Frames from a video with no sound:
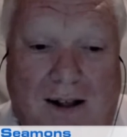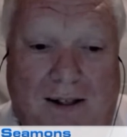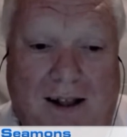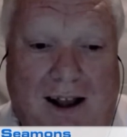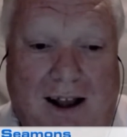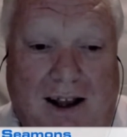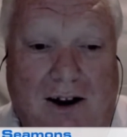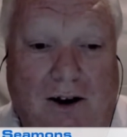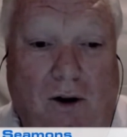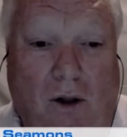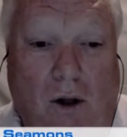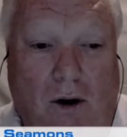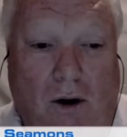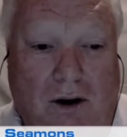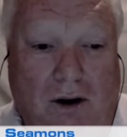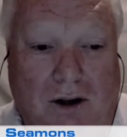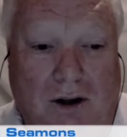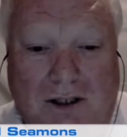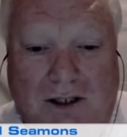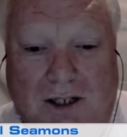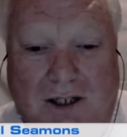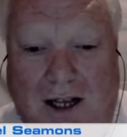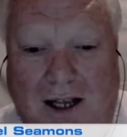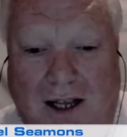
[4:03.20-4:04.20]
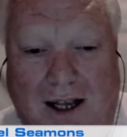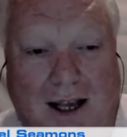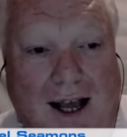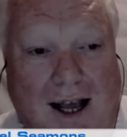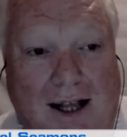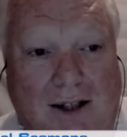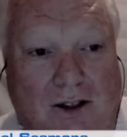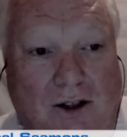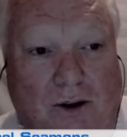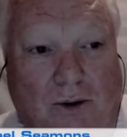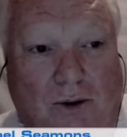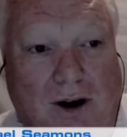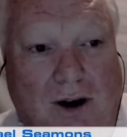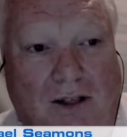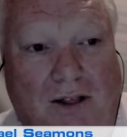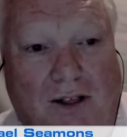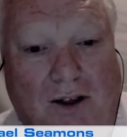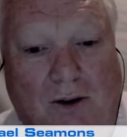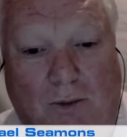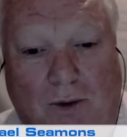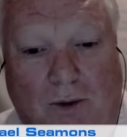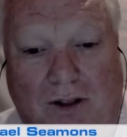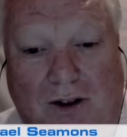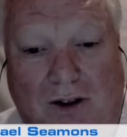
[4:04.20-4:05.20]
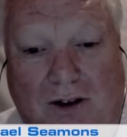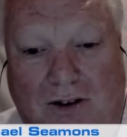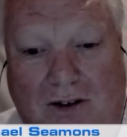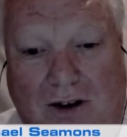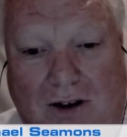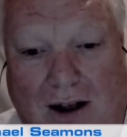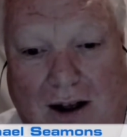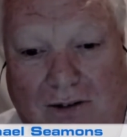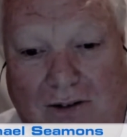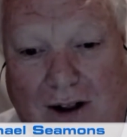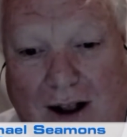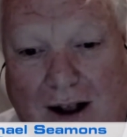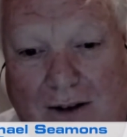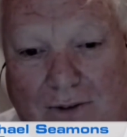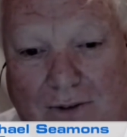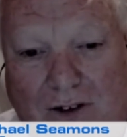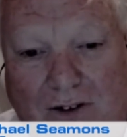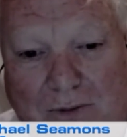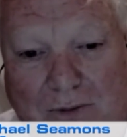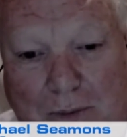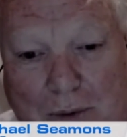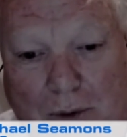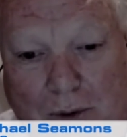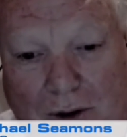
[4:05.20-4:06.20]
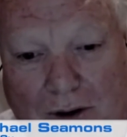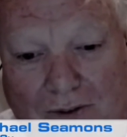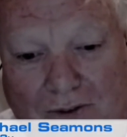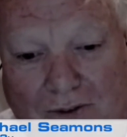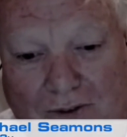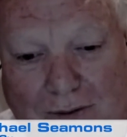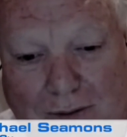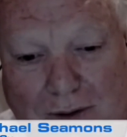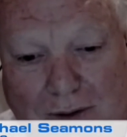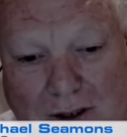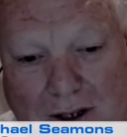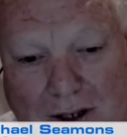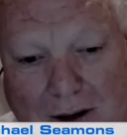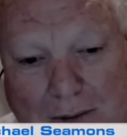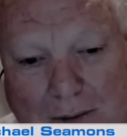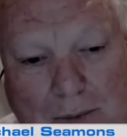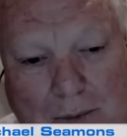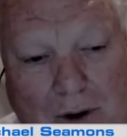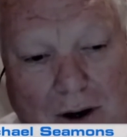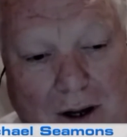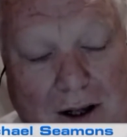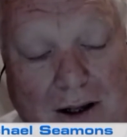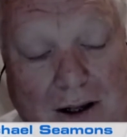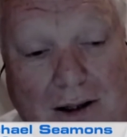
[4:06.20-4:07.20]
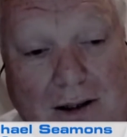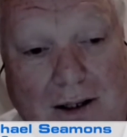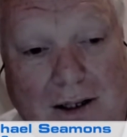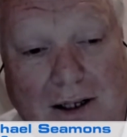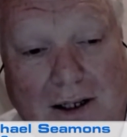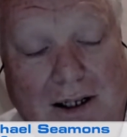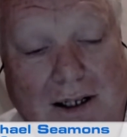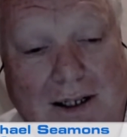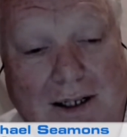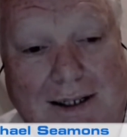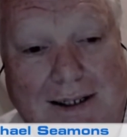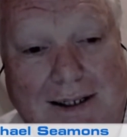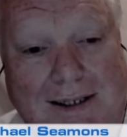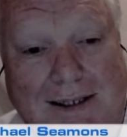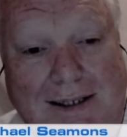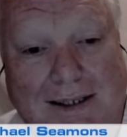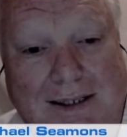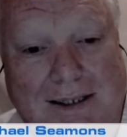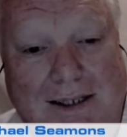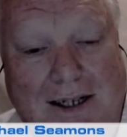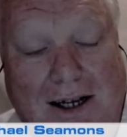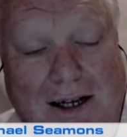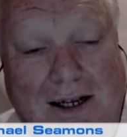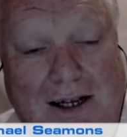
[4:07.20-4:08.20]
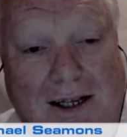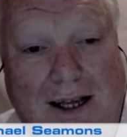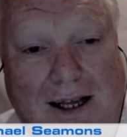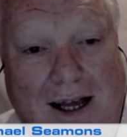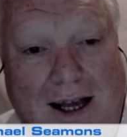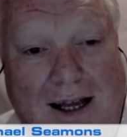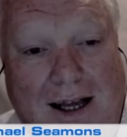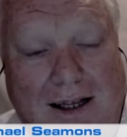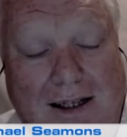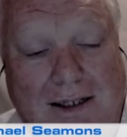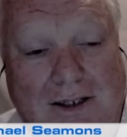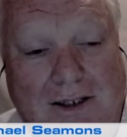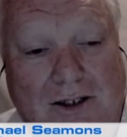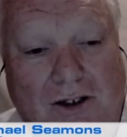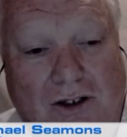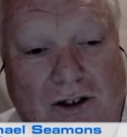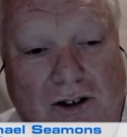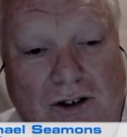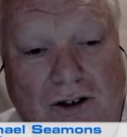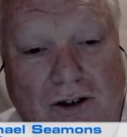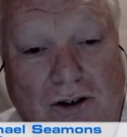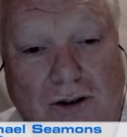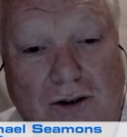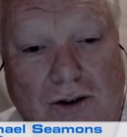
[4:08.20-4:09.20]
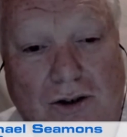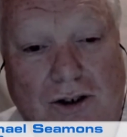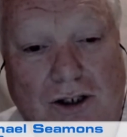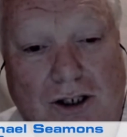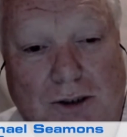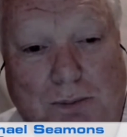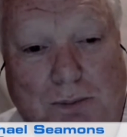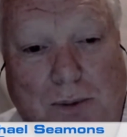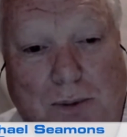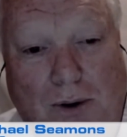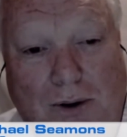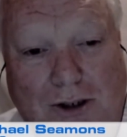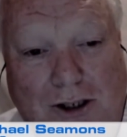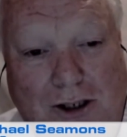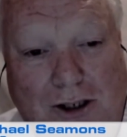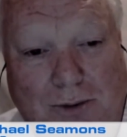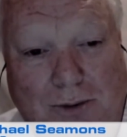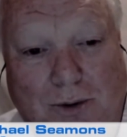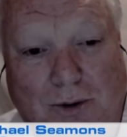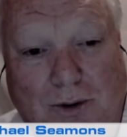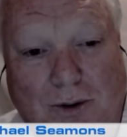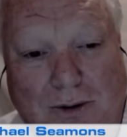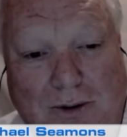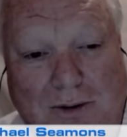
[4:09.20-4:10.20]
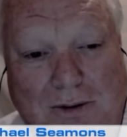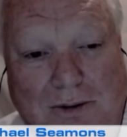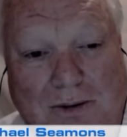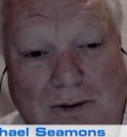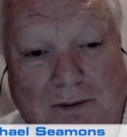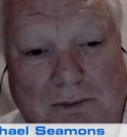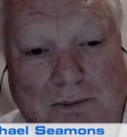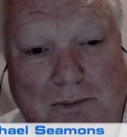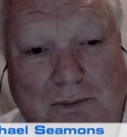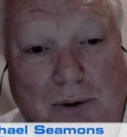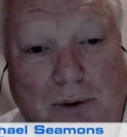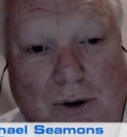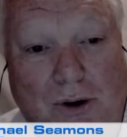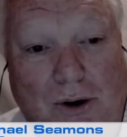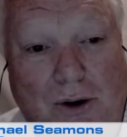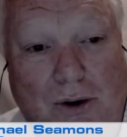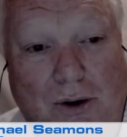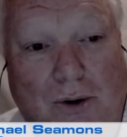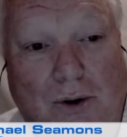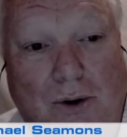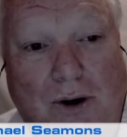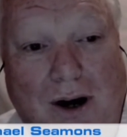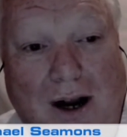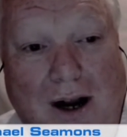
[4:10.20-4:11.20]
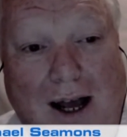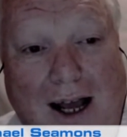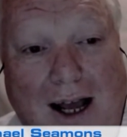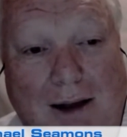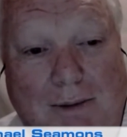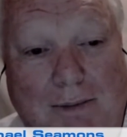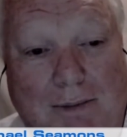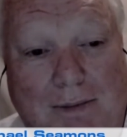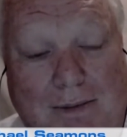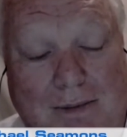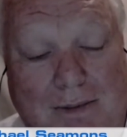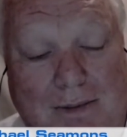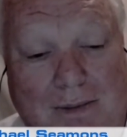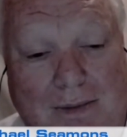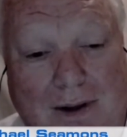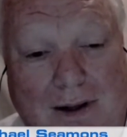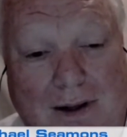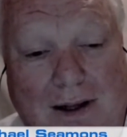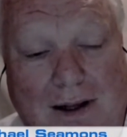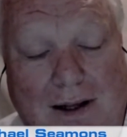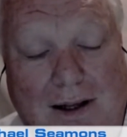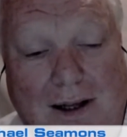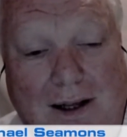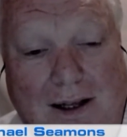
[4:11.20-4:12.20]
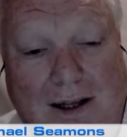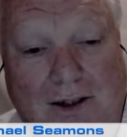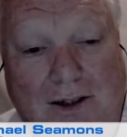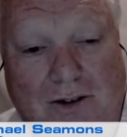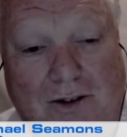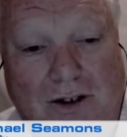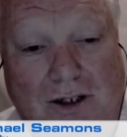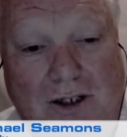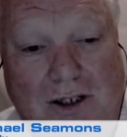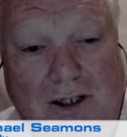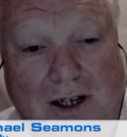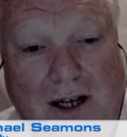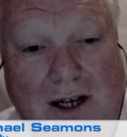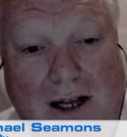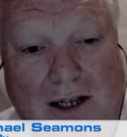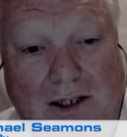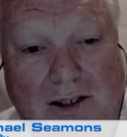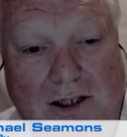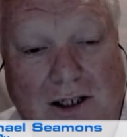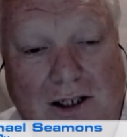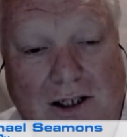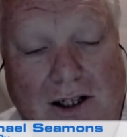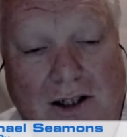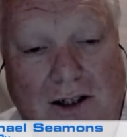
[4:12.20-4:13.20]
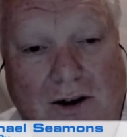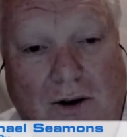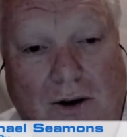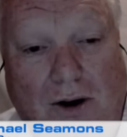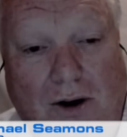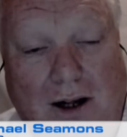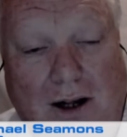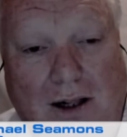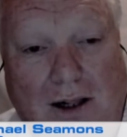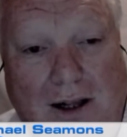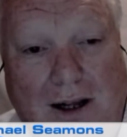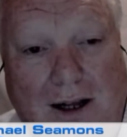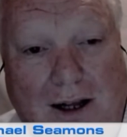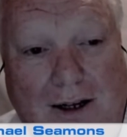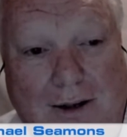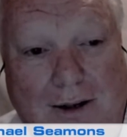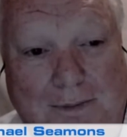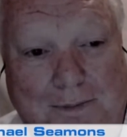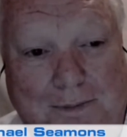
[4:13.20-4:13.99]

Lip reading: they can lock it so you can't do anything with it just after you've bought it from somebody. So, yeah, soon as possible, put your name and details in iCloud.